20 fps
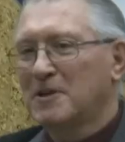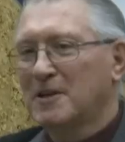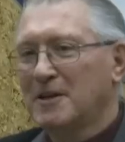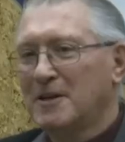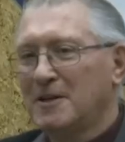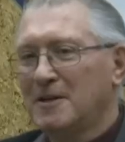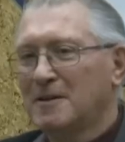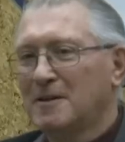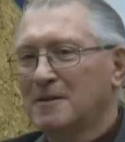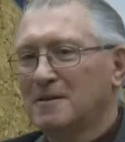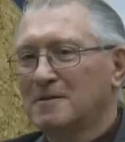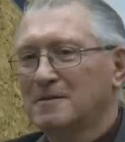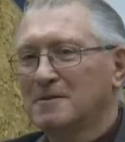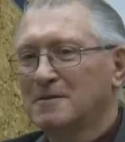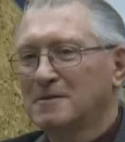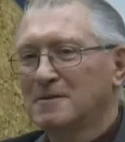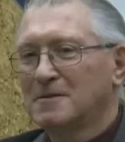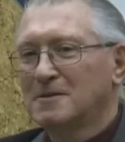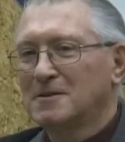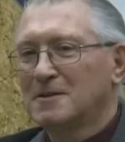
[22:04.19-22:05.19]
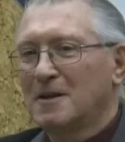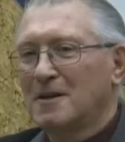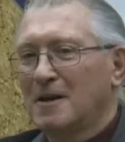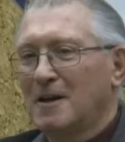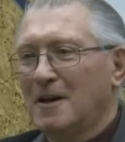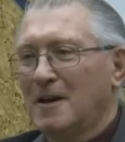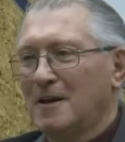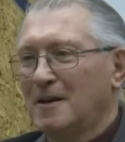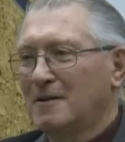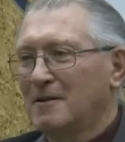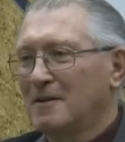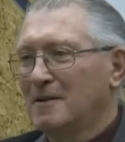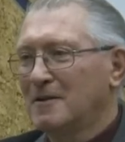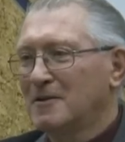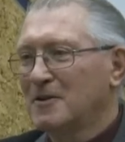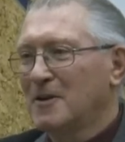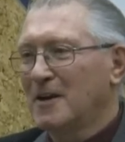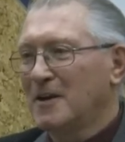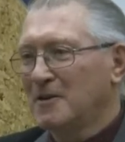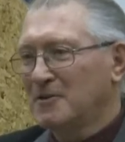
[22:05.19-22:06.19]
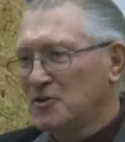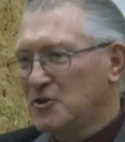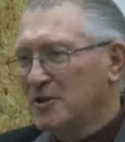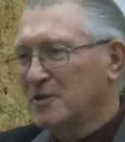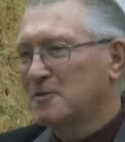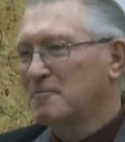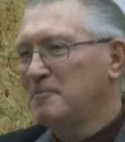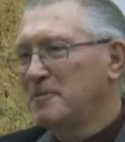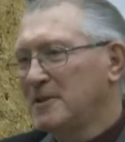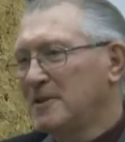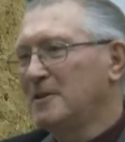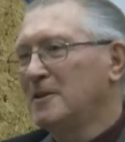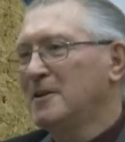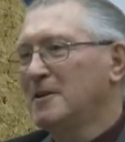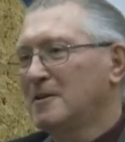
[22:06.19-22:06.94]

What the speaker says: played in it. And just being